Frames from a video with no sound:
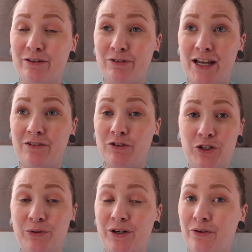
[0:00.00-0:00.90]
if I have to
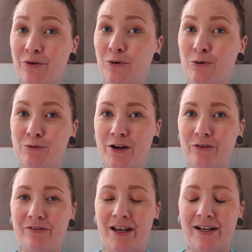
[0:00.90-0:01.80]
do another whole
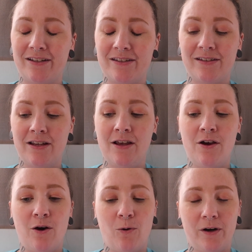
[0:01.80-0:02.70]
round of edits
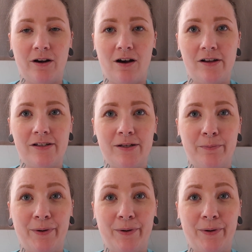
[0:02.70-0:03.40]
or not.